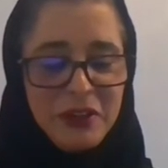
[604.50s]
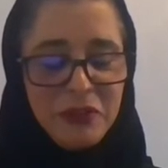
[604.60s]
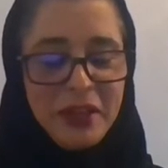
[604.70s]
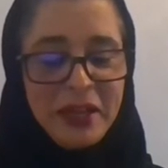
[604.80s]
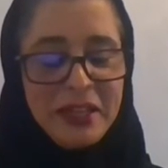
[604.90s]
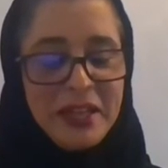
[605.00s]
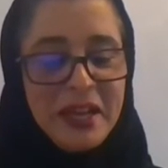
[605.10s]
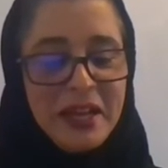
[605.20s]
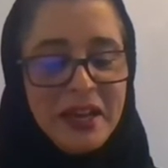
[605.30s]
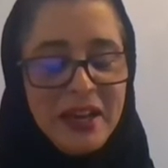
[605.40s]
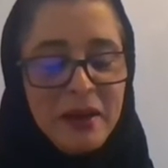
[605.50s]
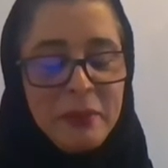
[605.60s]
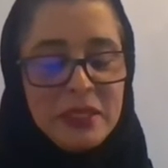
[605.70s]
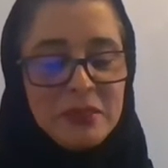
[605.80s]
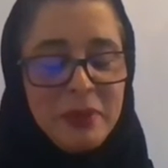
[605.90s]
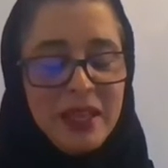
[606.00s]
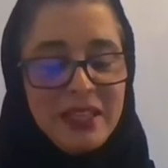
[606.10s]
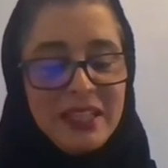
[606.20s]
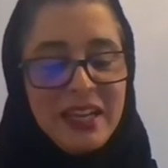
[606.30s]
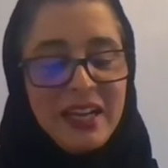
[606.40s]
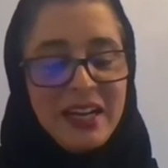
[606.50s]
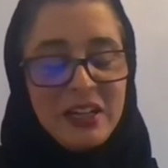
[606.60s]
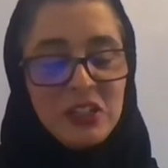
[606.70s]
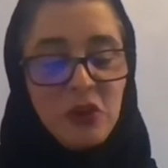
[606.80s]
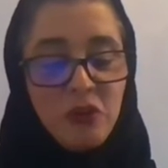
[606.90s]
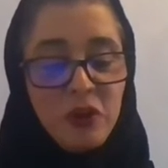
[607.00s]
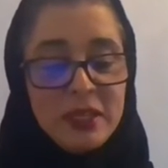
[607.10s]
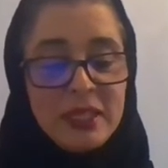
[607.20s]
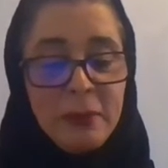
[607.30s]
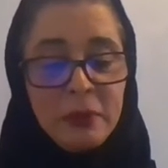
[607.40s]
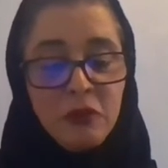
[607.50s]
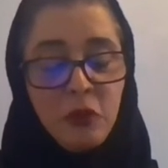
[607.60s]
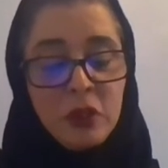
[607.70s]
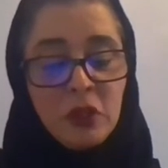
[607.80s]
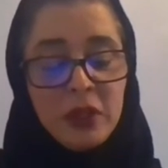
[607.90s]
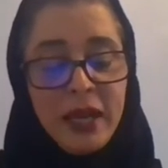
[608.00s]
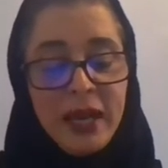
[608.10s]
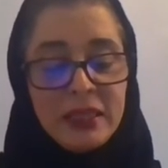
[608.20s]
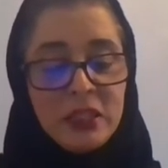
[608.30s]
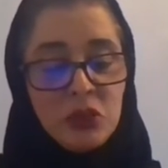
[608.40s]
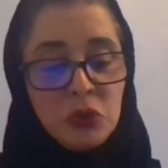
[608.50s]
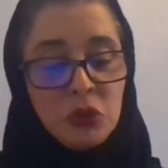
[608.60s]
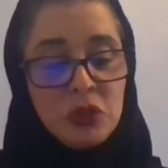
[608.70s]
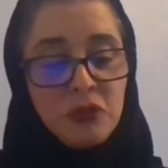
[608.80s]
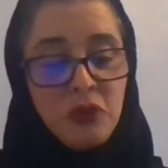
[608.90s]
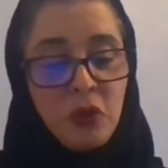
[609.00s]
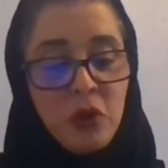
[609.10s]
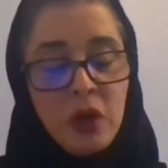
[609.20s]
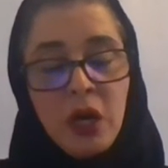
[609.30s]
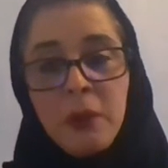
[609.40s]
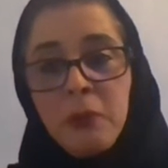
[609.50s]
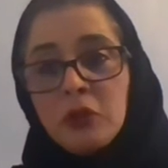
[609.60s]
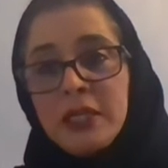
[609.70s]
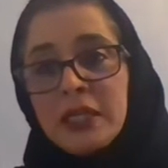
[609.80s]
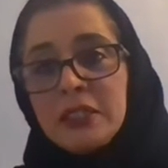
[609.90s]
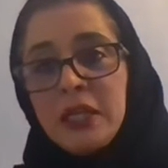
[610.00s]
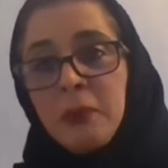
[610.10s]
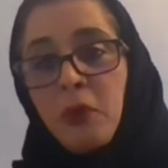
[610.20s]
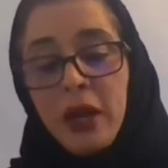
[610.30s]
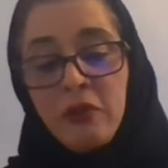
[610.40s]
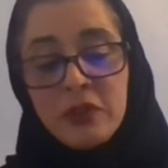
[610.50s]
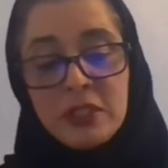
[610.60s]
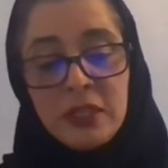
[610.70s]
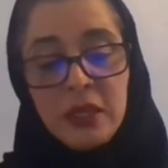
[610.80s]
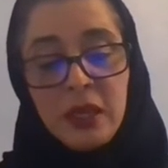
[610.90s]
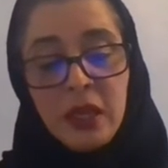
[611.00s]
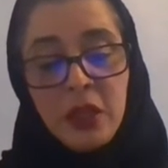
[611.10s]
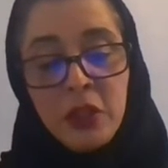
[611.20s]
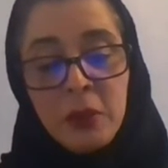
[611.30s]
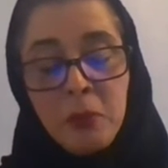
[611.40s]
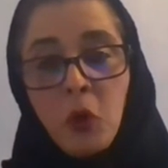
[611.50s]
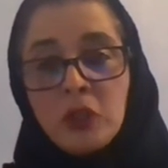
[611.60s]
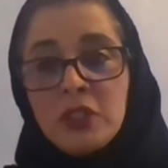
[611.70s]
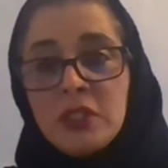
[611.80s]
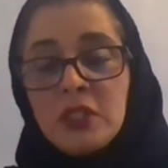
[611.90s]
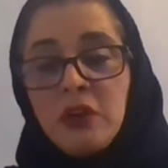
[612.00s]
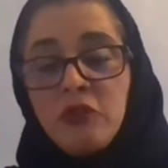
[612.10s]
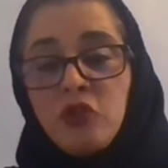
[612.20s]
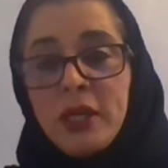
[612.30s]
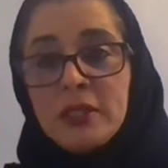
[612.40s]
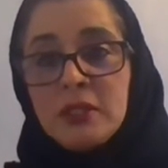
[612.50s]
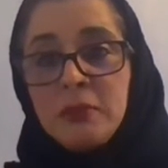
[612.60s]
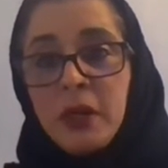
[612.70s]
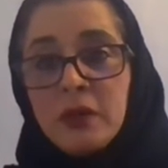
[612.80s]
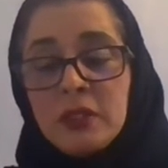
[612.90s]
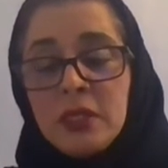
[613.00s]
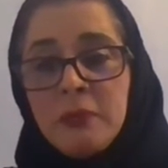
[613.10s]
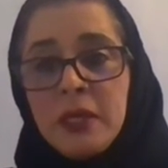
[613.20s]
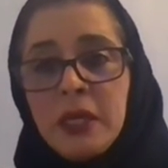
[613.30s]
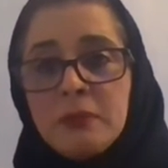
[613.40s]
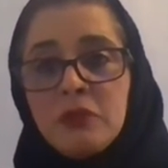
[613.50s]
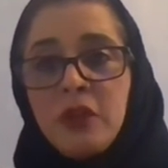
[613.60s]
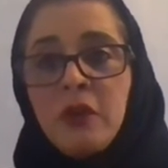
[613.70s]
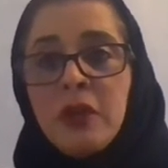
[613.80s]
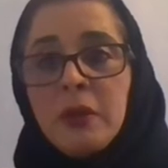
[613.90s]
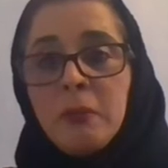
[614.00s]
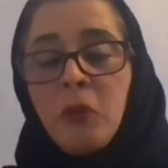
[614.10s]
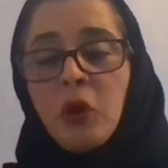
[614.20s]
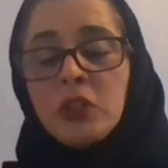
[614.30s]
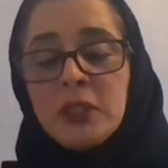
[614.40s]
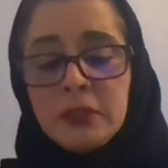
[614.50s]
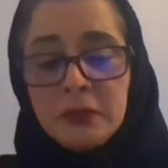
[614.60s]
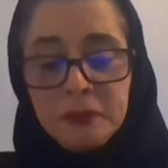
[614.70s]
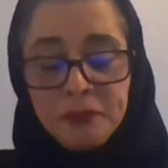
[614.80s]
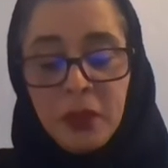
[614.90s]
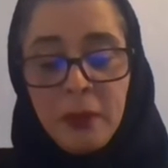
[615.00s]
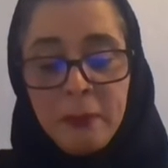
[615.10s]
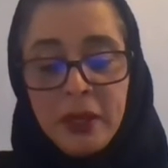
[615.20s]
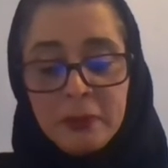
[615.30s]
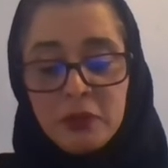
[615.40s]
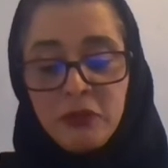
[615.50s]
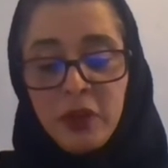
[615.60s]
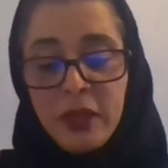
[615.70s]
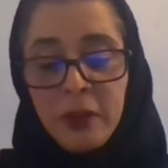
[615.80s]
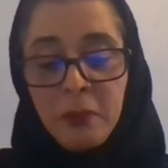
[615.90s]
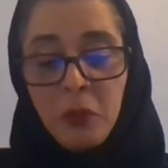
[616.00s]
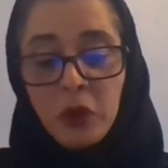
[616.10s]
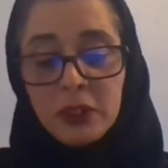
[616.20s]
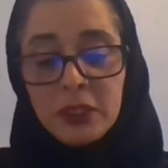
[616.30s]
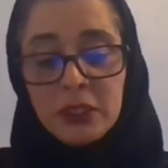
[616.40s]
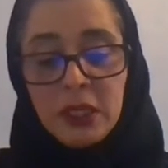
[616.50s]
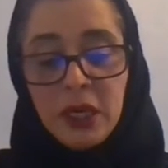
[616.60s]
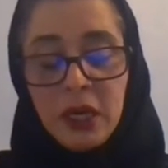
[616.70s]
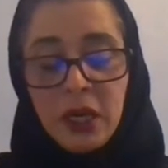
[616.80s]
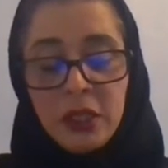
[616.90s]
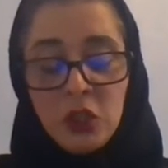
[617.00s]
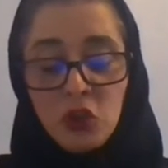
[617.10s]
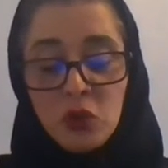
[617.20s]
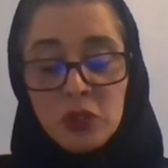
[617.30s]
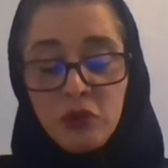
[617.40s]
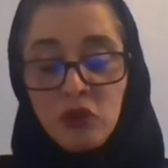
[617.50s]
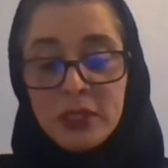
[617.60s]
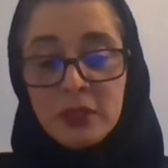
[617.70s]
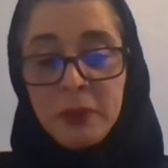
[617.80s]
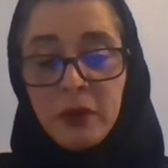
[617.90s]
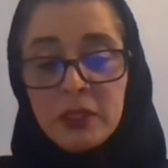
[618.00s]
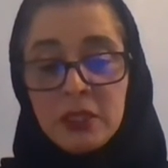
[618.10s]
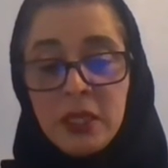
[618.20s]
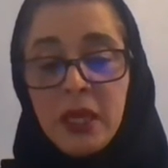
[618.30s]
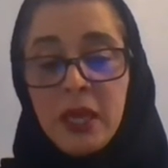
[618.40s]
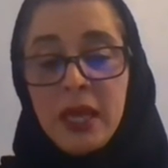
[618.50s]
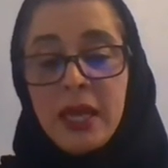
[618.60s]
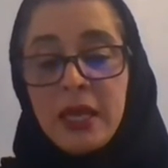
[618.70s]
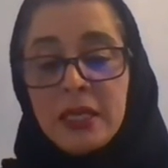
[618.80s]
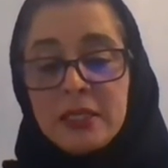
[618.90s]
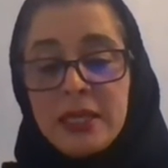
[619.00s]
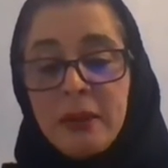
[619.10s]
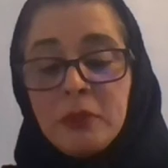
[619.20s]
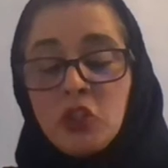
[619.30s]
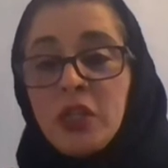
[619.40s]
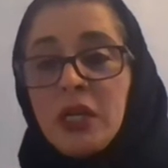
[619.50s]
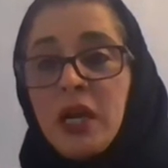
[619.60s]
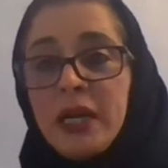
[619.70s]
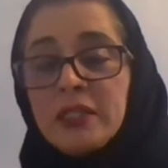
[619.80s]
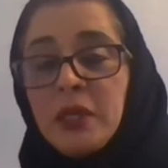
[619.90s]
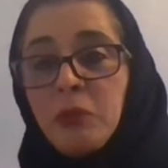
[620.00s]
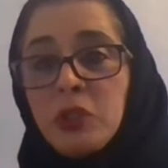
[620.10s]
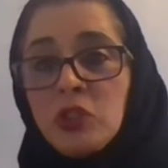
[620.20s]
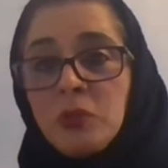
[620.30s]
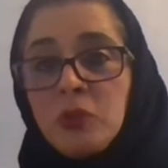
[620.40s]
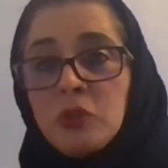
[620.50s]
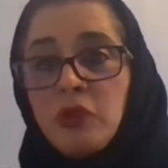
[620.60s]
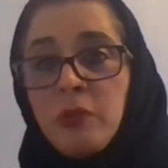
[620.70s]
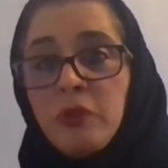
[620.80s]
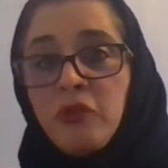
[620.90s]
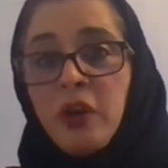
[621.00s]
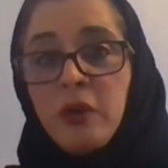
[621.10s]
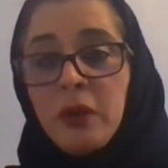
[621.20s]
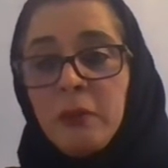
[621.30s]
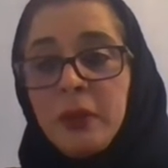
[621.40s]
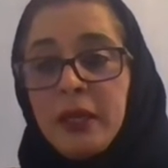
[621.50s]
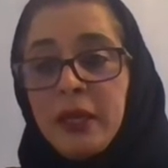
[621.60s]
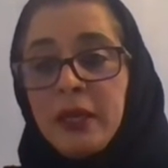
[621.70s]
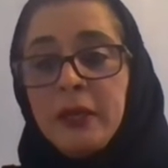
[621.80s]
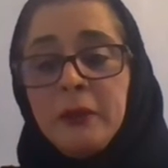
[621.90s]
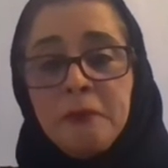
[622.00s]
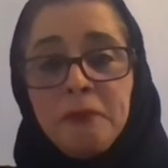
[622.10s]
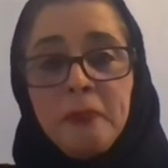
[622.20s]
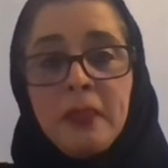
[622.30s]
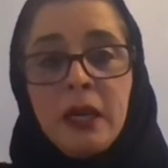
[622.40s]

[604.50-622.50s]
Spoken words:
Sorry for that, big speech. So for example, if we look at the tools for protecting privacy, the importance of transparency becomes very important. The issues of transparency in establishing guiding principles from the very beginning.